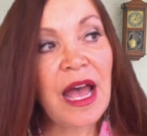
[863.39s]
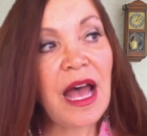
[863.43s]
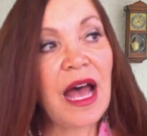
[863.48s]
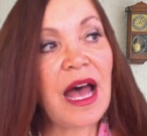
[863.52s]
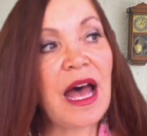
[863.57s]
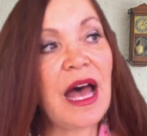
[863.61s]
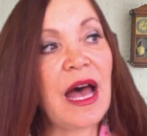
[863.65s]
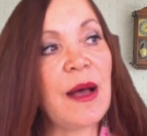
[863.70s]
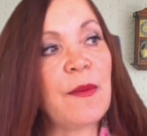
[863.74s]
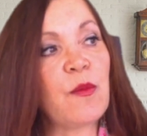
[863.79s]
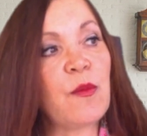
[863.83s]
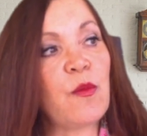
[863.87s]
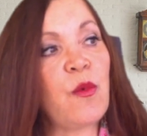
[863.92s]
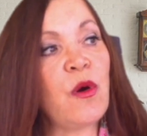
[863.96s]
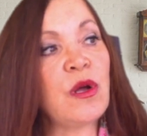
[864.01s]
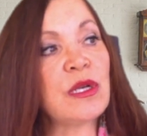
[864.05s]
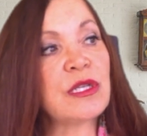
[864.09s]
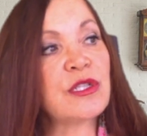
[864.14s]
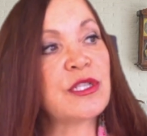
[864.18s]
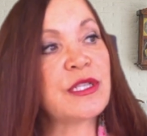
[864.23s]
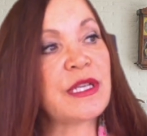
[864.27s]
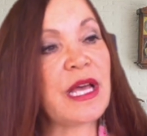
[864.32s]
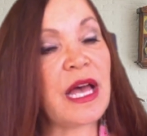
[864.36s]

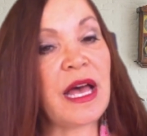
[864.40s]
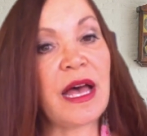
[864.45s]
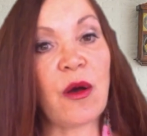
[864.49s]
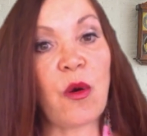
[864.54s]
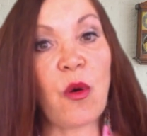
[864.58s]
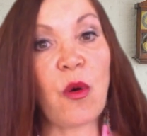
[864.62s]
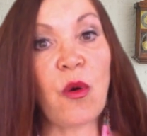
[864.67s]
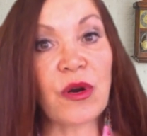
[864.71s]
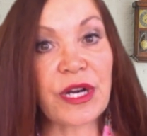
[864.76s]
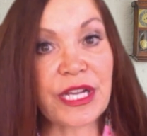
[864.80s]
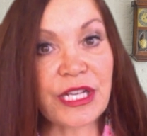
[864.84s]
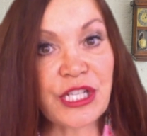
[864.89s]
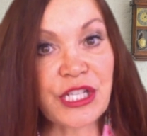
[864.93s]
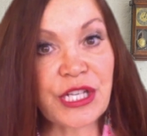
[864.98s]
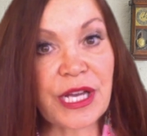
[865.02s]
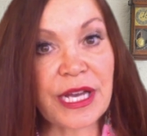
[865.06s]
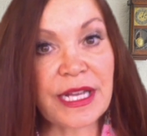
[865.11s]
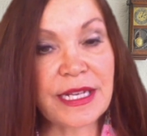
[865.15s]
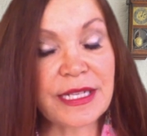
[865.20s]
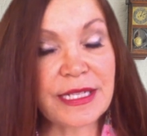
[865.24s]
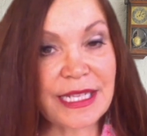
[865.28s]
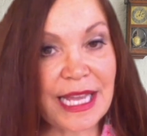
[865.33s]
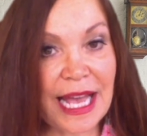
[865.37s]
What Ornish
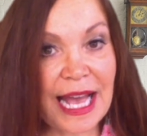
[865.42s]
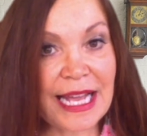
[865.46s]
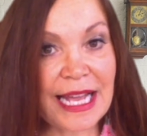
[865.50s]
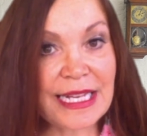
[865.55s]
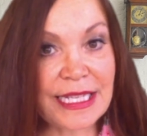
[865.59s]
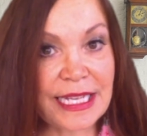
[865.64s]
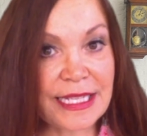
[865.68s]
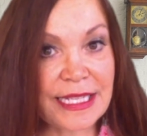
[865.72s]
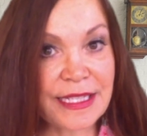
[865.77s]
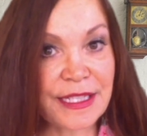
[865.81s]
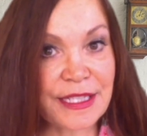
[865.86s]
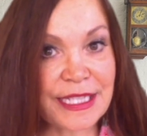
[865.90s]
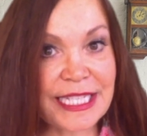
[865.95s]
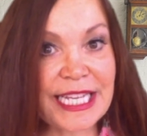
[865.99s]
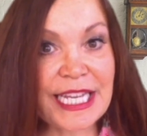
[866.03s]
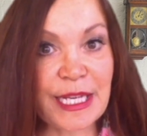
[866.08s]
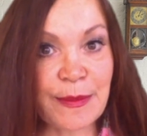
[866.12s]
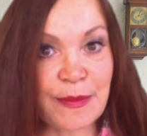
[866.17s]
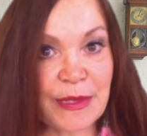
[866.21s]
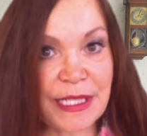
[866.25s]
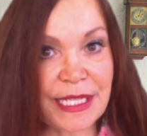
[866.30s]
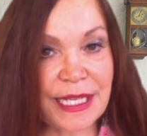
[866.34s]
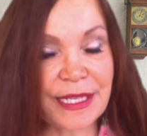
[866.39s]
and his
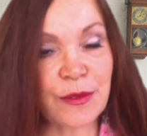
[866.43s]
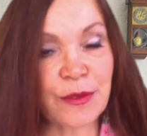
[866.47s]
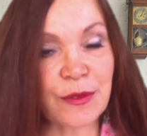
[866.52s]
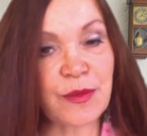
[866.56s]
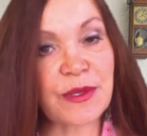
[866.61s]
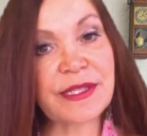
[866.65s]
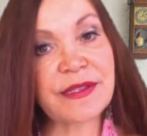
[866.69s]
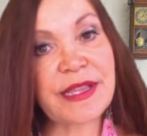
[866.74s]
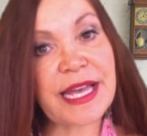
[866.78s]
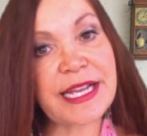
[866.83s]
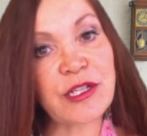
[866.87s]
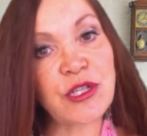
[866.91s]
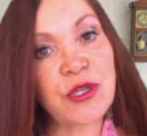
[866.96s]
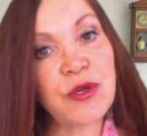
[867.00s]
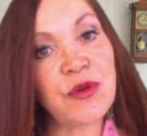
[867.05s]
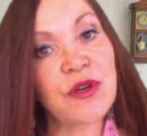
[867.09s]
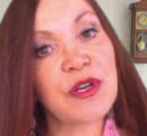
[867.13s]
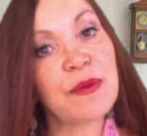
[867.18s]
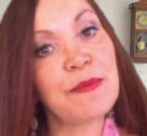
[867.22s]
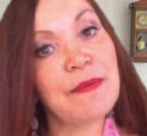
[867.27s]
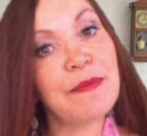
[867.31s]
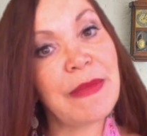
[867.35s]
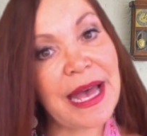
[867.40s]
team did was they
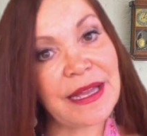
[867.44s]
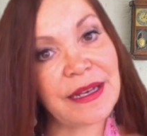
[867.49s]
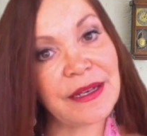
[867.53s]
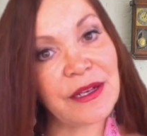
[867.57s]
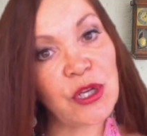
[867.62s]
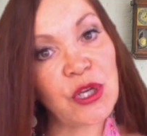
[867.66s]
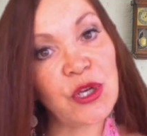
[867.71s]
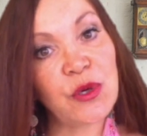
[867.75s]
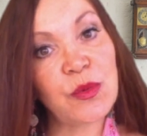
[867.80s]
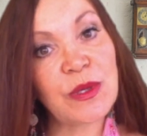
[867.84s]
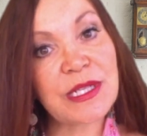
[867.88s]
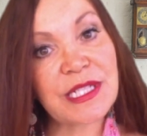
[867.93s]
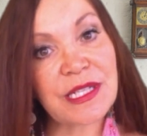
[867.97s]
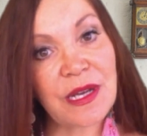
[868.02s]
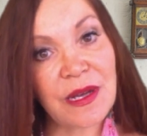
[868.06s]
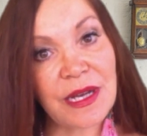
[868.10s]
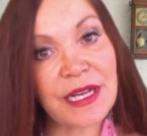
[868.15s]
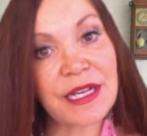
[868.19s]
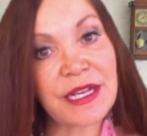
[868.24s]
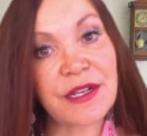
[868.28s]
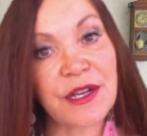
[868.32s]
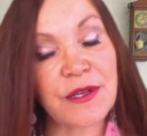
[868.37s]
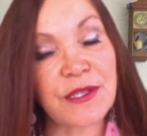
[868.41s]
took men who were
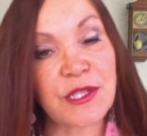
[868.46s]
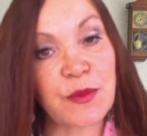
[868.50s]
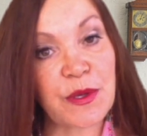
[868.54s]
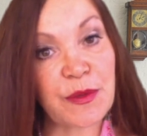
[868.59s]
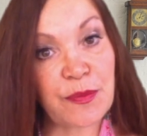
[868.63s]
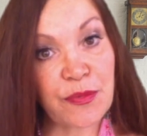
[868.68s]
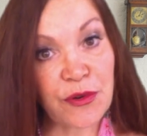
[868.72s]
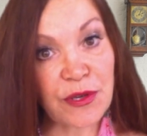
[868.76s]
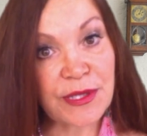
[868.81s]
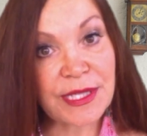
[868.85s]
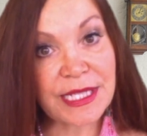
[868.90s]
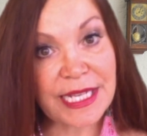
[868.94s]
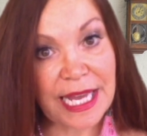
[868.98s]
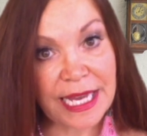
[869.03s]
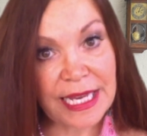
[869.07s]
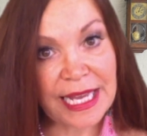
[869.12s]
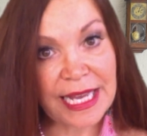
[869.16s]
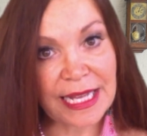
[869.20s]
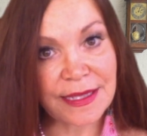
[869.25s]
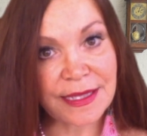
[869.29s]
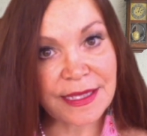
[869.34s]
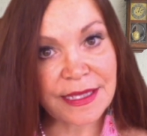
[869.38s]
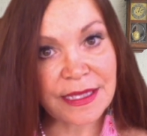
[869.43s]
diagnosed with prostate
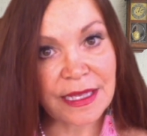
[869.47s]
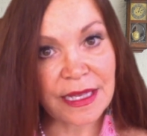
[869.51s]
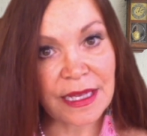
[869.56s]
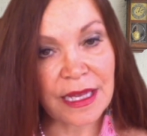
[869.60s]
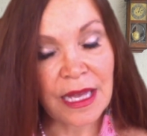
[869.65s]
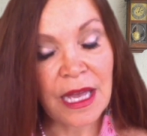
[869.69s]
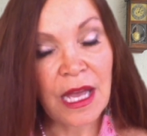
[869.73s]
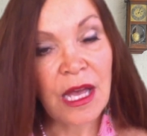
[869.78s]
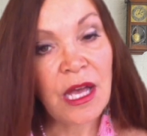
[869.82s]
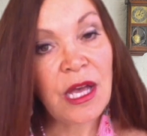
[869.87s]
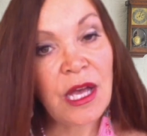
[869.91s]
cancer,